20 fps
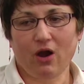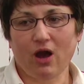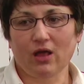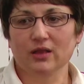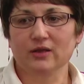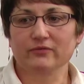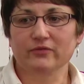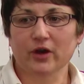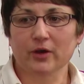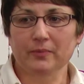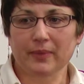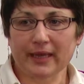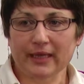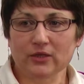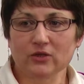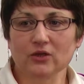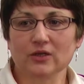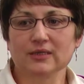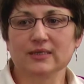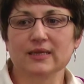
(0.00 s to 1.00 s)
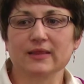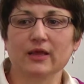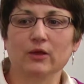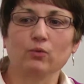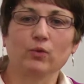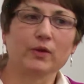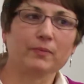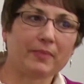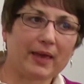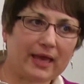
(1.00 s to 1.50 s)
all of our baked goods, and
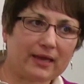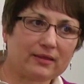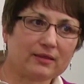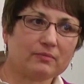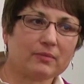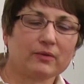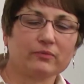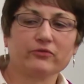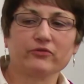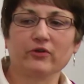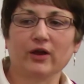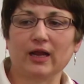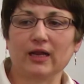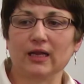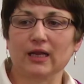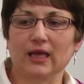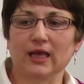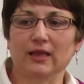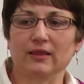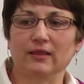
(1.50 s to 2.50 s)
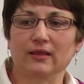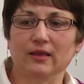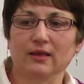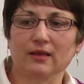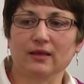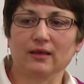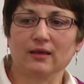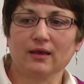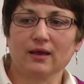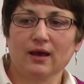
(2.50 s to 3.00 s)
then we bake them up front in
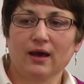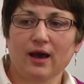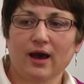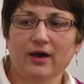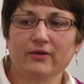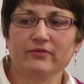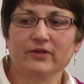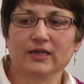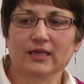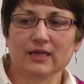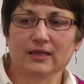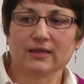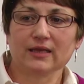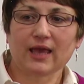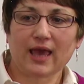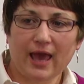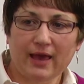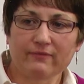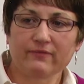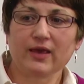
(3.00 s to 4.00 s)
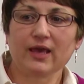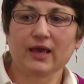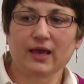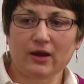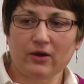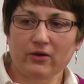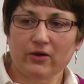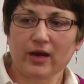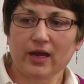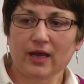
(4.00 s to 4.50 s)
the oven in the cafe
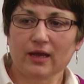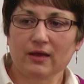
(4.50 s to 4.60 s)
area.